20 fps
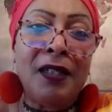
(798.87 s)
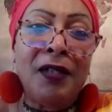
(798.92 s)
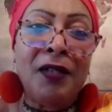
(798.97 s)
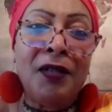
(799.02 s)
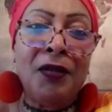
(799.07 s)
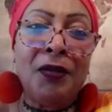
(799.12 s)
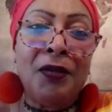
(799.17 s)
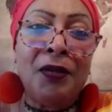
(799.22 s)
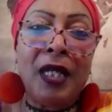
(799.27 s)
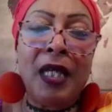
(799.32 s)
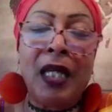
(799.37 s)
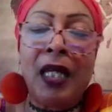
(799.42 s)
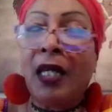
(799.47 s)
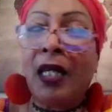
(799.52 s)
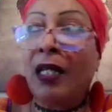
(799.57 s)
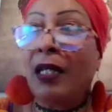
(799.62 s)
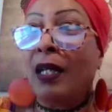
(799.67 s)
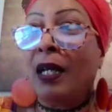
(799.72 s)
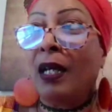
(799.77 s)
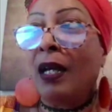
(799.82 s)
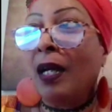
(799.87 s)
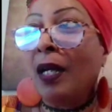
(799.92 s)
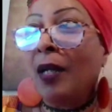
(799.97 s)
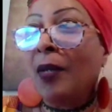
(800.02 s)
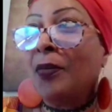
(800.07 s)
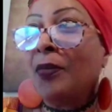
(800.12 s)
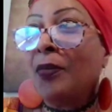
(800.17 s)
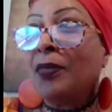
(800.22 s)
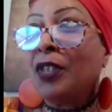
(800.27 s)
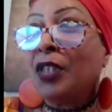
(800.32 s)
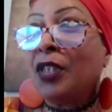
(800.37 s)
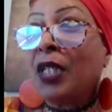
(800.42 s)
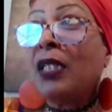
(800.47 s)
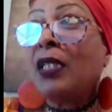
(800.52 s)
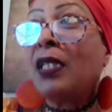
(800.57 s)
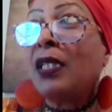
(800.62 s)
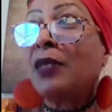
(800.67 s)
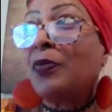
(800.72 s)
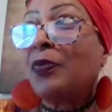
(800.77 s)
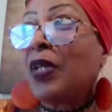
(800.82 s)
you know, and
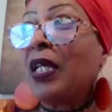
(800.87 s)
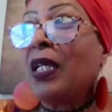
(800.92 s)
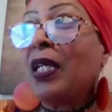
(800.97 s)
just